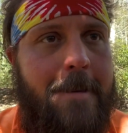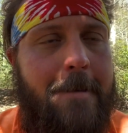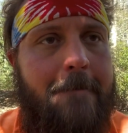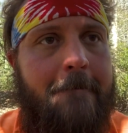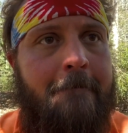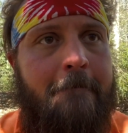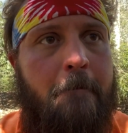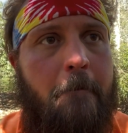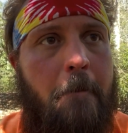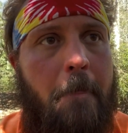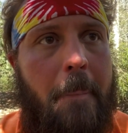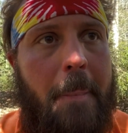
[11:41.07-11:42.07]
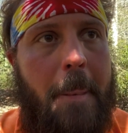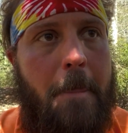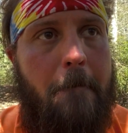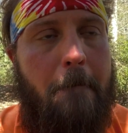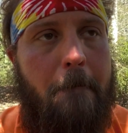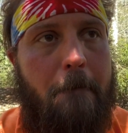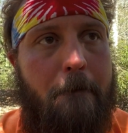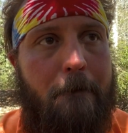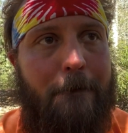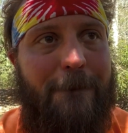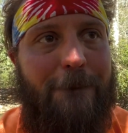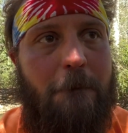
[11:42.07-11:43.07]

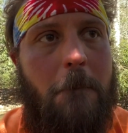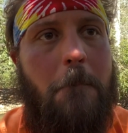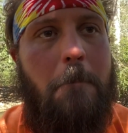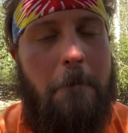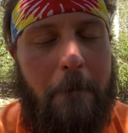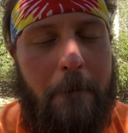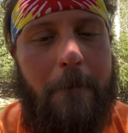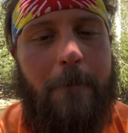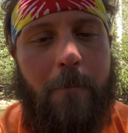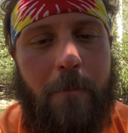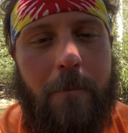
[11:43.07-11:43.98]
(no one is talking)